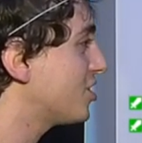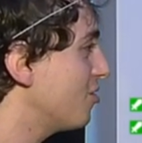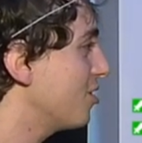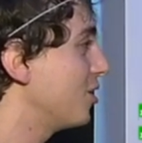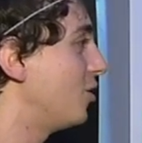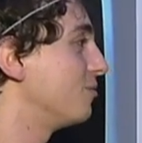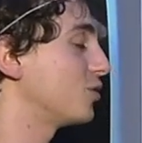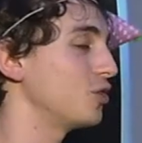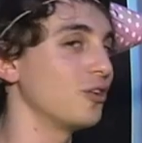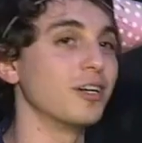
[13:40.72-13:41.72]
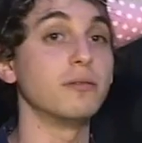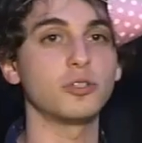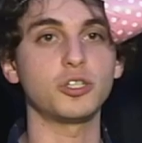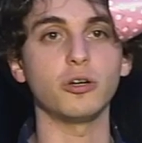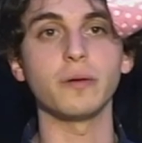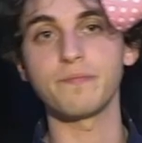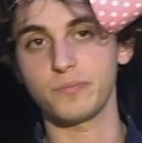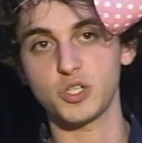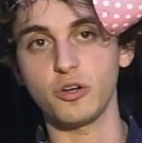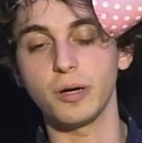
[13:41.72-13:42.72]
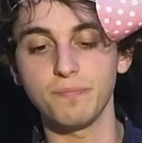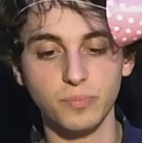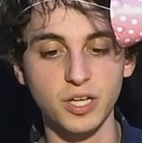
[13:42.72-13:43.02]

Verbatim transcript: cereal. Sugar, sugar, sugar.